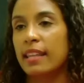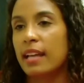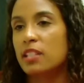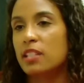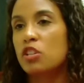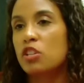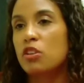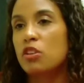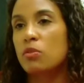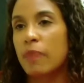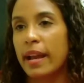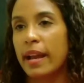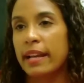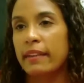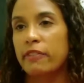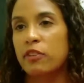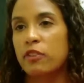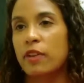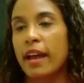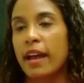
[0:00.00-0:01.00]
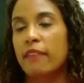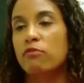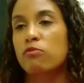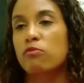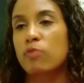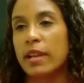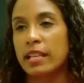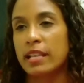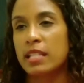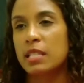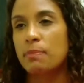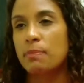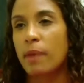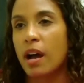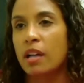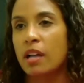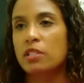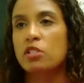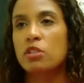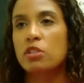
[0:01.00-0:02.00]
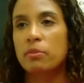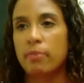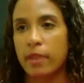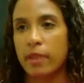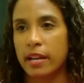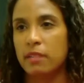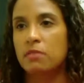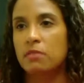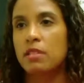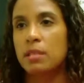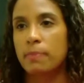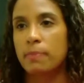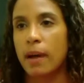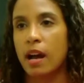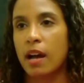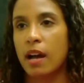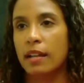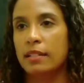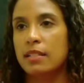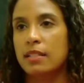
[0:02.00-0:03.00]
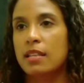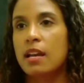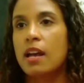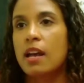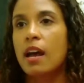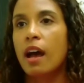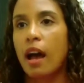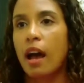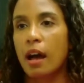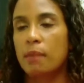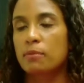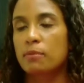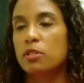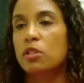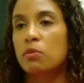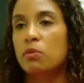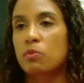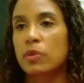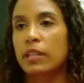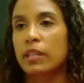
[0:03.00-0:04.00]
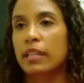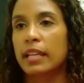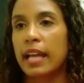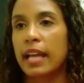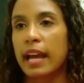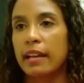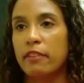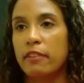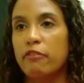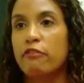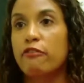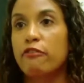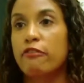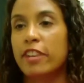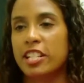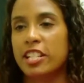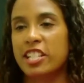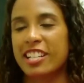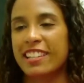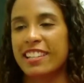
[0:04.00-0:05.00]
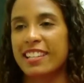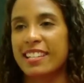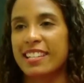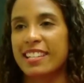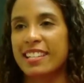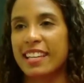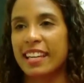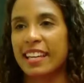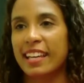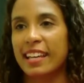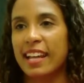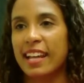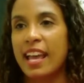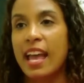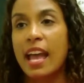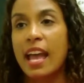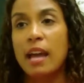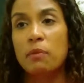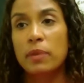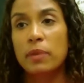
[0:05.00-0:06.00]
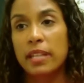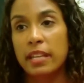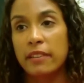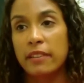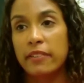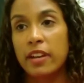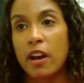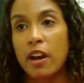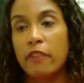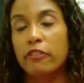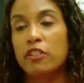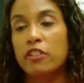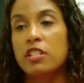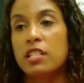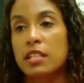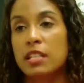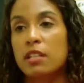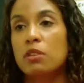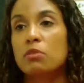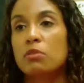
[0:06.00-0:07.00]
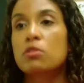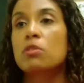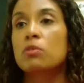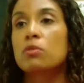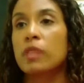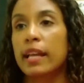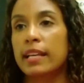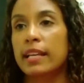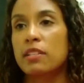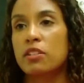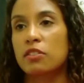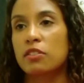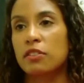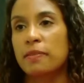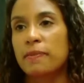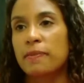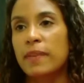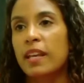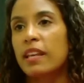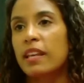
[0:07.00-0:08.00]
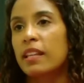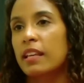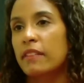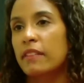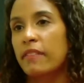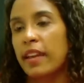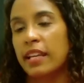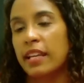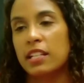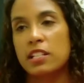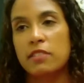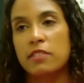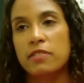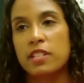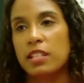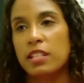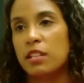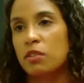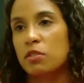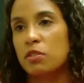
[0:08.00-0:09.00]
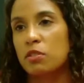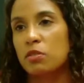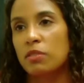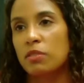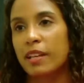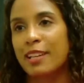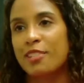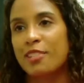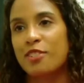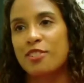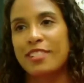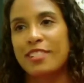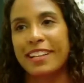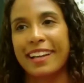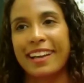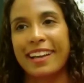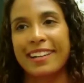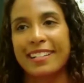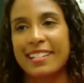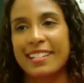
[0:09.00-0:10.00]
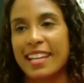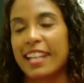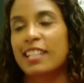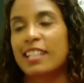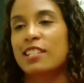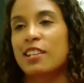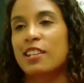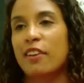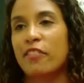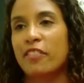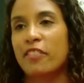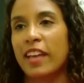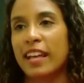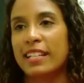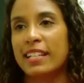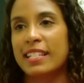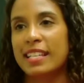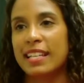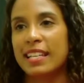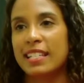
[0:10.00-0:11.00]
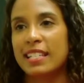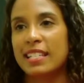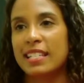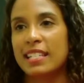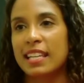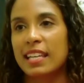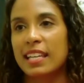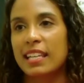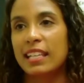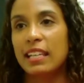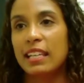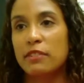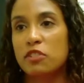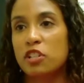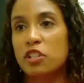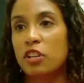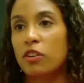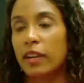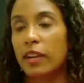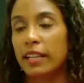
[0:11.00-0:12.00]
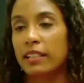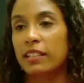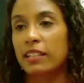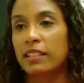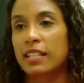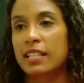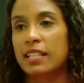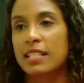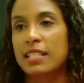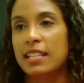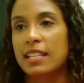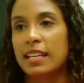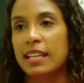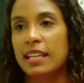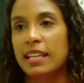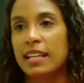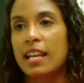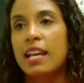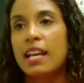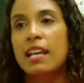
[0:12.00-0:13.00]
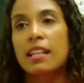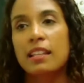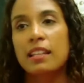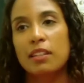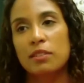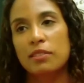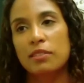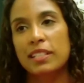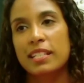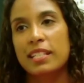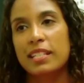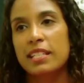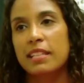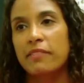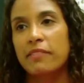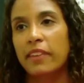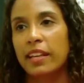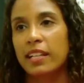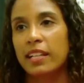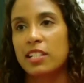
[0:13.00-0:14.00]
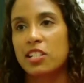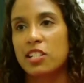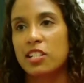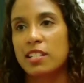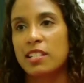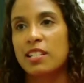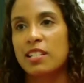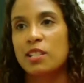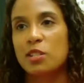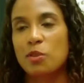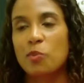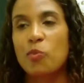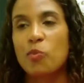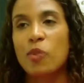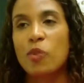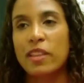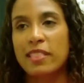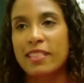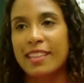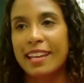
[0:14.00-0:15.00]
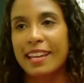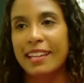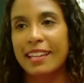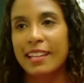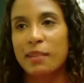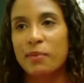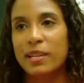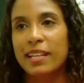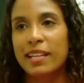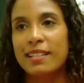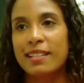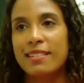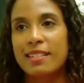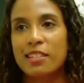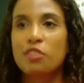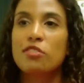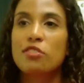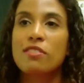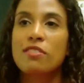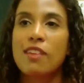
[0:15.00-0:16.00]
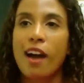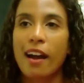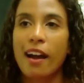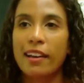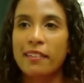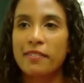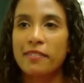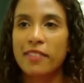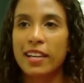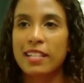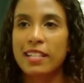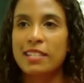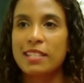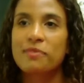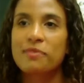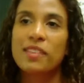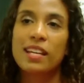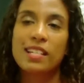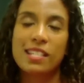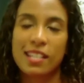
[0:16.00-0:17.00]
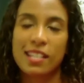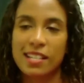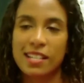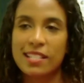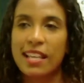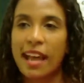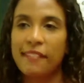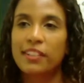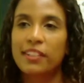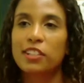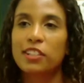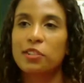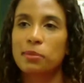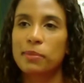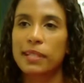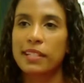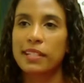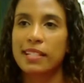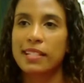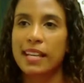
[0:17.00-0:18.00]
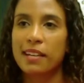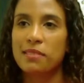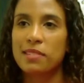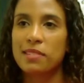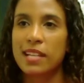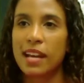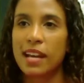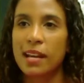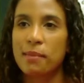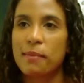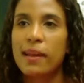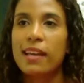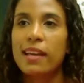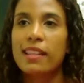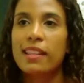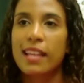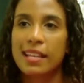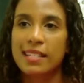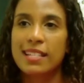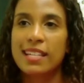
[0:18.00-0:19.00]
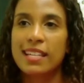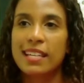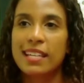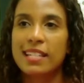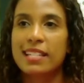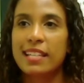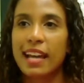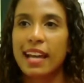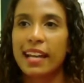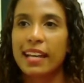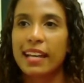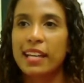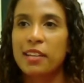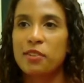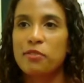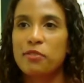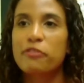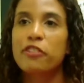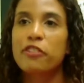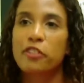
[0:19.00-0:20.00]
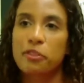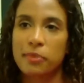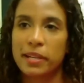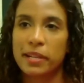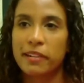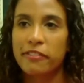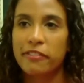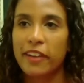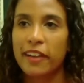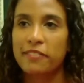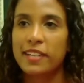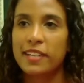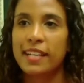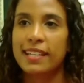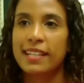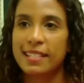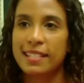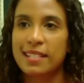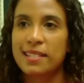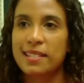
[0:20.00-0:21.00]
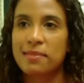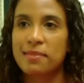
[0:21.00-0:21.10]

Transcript: That's great if you have red spots or brown spots to really kind of freshen the skin. And we even offer CO2 laser. The advantage of CO2 lasers, it kind of takes off that dead skin, gives you great looking skin. The only disadvantage is it's the one thing that we consider non-invasive that does have a little bit of downtime. That skin's got to heal for 3 to 5 days.